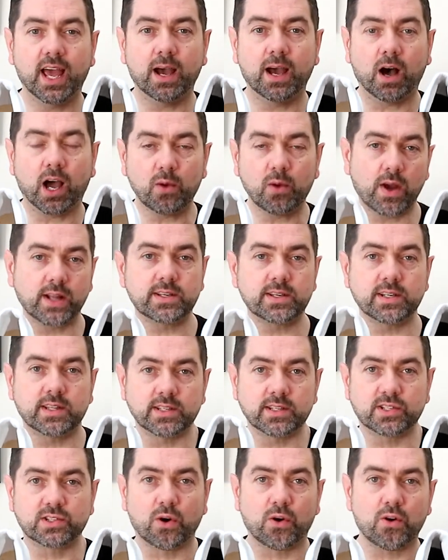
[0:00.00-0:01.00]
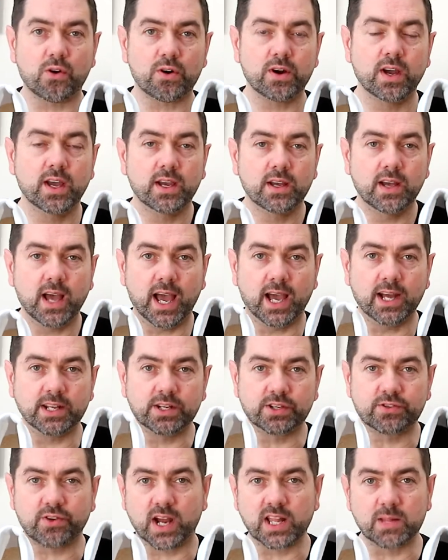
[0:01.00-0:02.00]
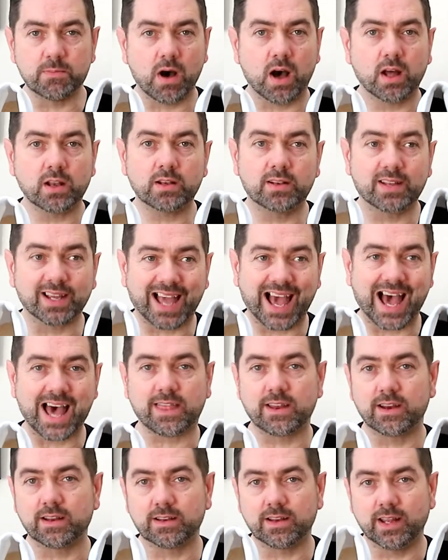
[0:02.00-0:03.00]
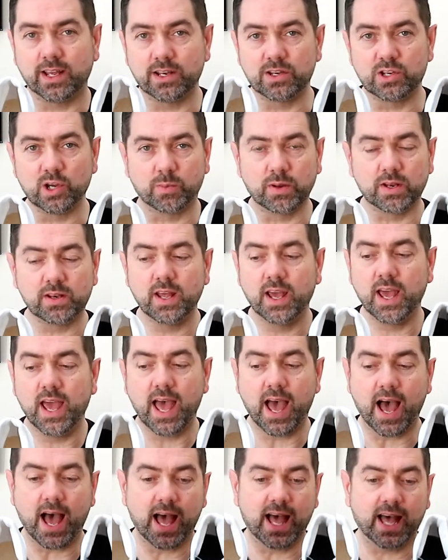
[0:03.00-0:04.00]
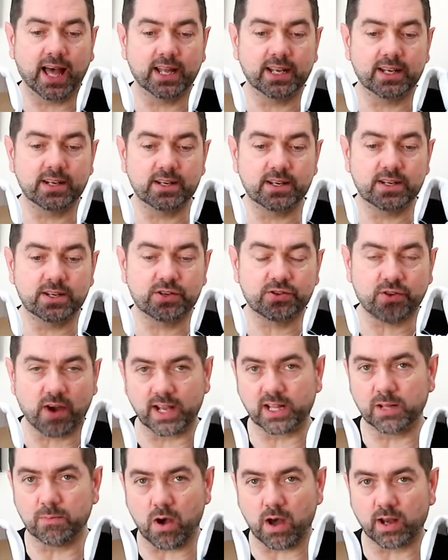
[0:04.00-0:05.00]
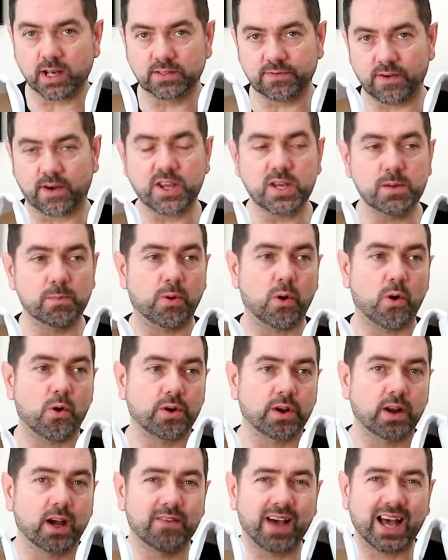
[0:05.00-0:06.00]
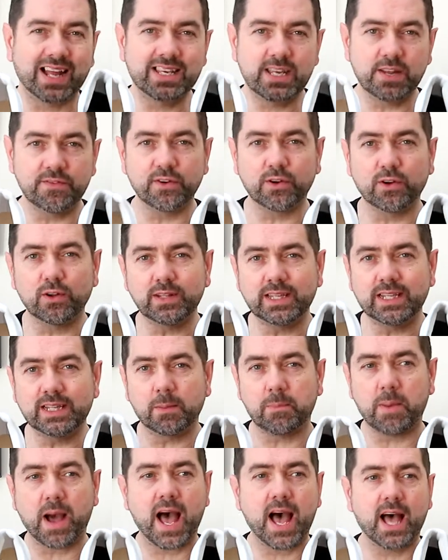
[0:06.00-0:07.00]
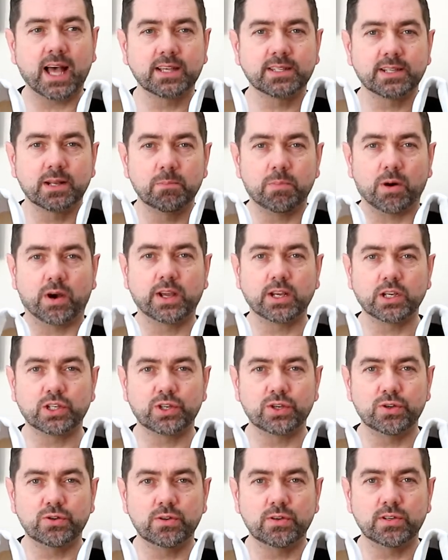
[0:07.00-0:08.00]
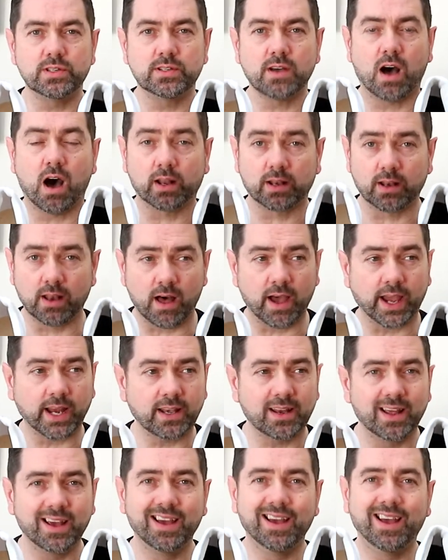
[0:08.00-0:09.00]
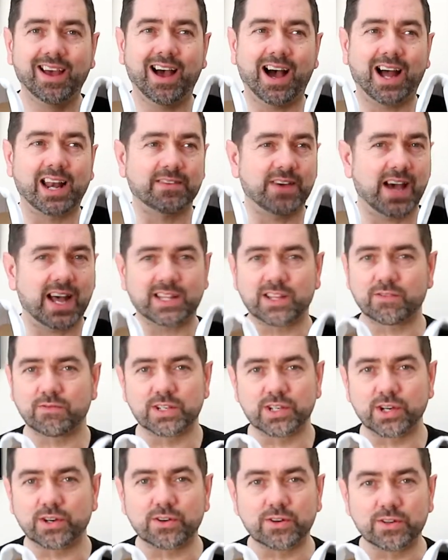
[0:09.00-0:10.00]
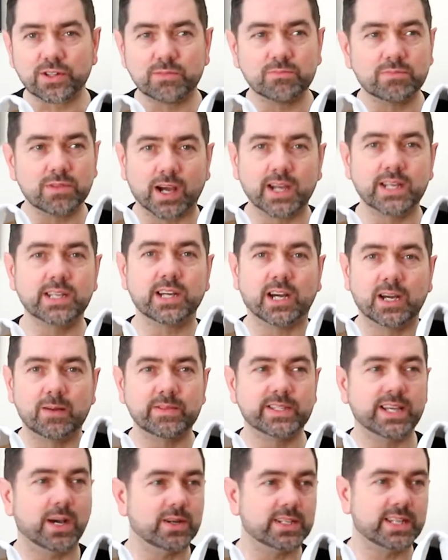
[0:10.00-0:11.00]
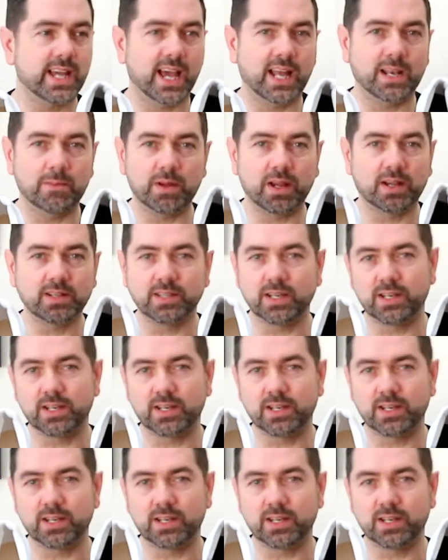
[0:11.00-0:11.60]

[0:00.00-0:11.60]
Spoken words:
I went to the store to try them on, Decathlon in Dublin, and trying them on is very important. I've had difficulty in the past in buying shoes online, and I've had to return them 9 times out of 10 because they